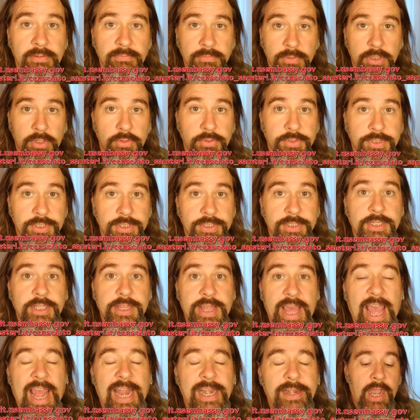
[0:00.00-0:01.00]
closest to
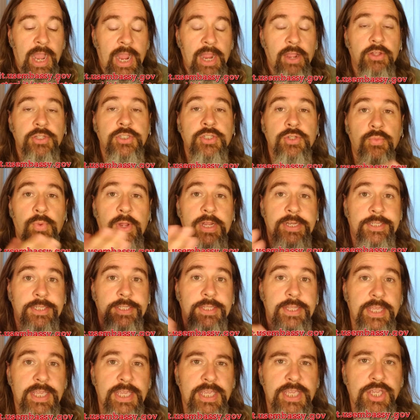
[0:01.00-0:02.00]
that. I also went to
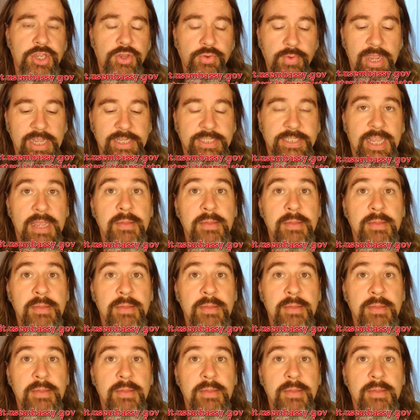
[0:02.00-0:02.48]
the U.S.